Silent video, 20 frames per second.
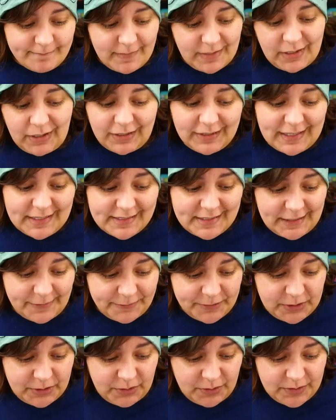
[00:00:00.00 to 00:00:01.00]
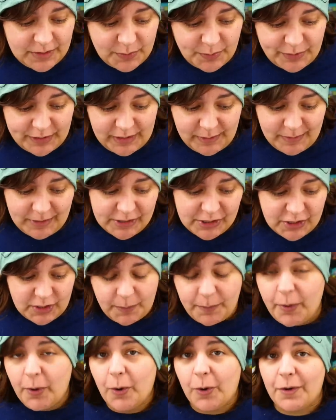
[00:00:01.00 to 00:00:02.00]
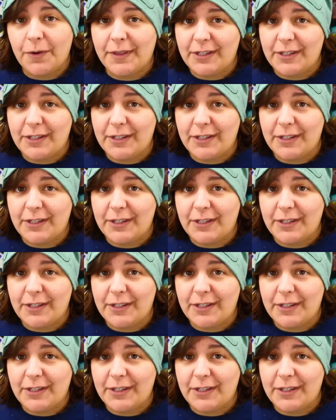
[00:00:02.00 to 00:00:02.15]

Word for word: And all that's left to do is pretty much to pour